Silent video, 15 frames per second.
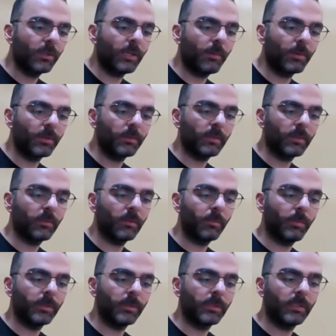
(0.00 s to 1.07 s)
that prospective
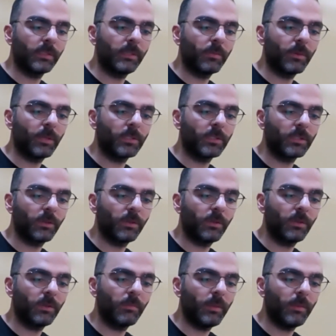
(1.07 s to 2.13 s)
employees can see your project as a whole and